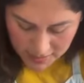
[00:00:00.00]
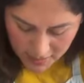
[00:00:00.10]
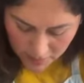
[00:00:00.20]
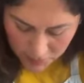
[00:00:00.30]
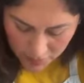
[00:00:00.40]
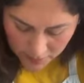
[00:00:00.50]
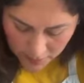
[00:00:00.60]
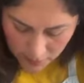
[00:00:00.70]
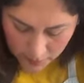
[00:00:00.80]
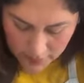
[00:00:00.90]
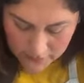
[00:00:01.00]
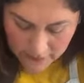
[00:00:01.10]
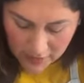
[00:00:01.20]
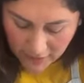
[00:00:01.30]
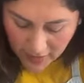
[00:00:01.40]
And then I'm gonna pour it.
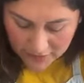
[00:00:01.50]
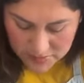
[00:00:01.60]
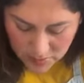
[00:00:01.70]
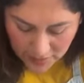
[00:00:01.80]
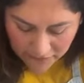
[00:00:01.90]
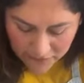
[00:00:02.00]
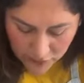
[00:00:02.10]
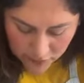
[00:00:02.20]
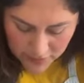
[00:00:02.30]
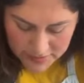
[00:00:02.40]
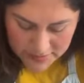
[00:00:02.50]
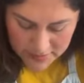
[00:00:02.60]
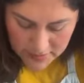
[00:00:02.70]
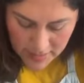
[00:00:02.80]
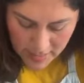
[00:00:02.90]
If I have some
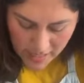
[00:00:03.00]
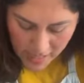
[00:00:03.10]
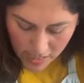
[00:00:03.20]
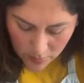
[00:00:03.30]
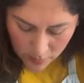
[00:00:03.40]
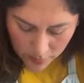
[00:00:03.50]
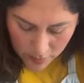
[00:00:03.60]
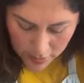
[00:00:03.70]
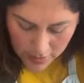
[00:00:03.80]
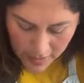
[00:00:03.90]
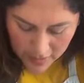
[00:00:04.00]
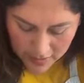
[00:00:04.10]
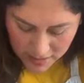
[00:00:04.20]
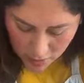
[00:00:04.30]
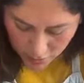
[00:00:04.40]
leftovers, I would
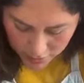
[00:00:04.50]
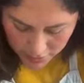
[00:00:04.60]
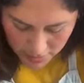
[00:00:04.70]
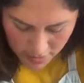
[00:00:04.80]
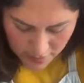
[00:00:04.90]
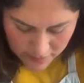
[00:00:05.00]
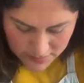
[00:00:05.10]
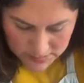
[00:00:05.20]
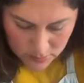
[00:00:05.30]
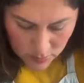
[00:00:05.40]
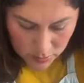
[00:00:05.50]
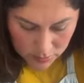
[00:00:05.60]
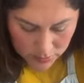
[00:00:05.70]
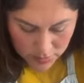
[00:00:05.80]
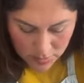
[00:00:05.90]
add another
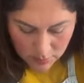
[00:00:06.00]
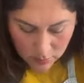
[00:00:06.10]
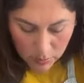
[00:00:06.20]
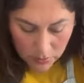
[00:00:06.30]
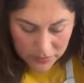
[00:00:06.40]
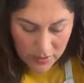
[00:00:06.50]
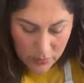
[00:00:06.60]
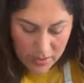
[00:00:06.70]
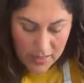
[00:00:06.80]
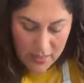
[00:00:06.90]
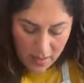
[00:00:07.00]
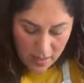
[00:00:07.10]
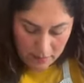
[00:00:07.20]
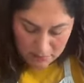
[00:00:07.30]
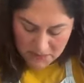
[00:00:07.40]
small mold that we
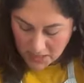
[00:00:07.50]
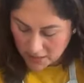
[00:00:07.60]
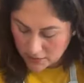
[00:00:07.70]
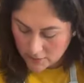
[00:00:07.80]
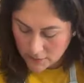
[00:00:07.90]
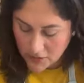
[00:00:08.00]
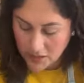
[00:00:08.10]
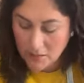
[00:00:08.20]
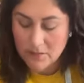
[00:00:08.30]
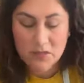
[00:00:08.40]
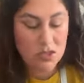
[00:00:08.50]
needed, okay?